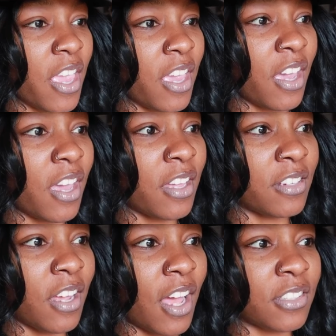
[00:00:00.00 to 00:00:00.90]

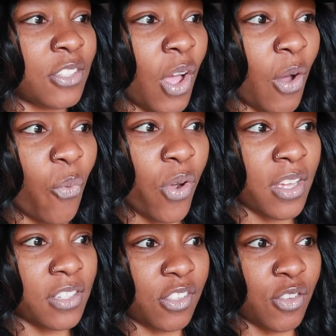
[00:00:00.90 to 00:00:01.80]
and so i
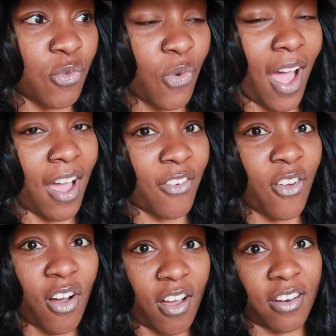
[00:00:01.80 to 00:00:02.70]
went to i have
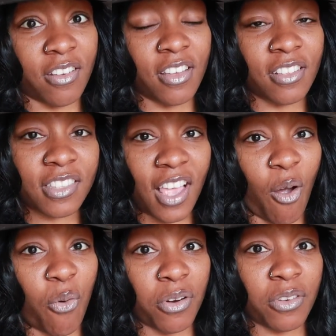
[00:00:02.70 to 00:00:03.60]
gone and
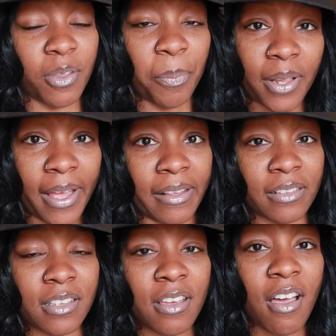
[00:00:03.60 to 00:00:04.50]
scoured the
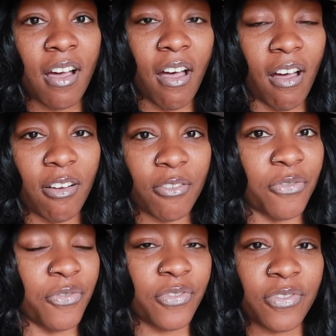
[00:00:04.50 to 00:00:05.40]
planet of
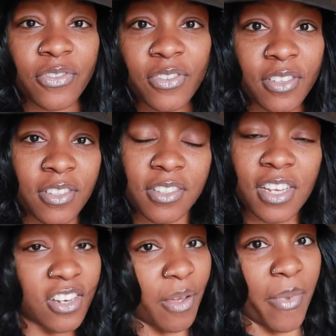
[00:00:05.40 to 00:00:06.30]

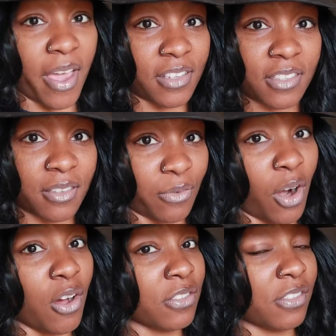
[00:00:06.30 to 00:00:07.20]
tj maxx
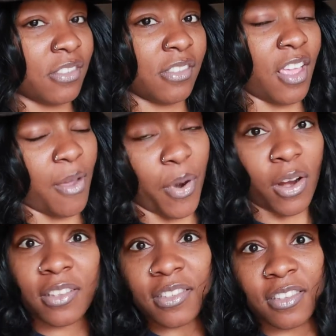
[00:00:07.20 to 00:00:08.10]
ross and
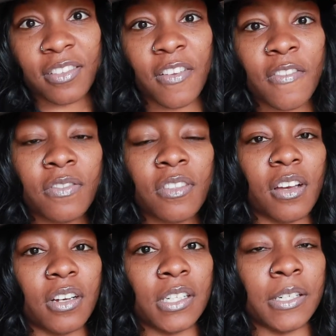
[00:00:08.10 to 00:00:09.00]
burlington
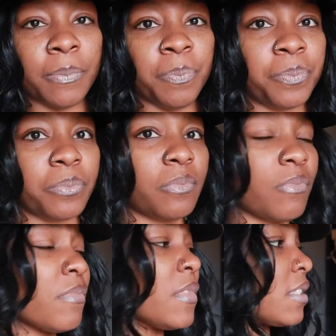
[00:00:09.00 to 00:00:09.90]
um
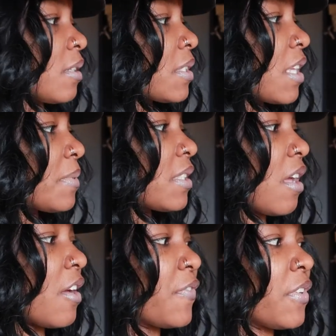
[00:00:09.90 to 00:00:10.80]
so some
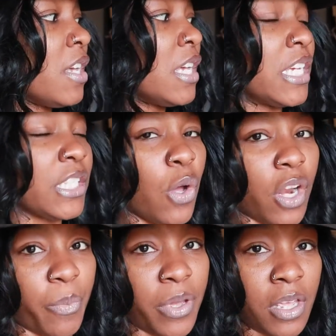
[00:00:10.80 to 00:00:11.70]
stuff is
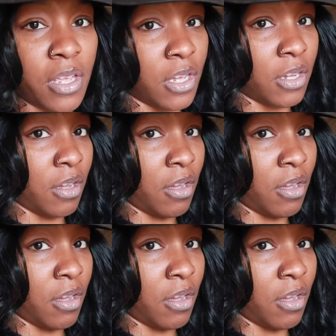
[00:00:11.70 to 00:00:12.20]
going to be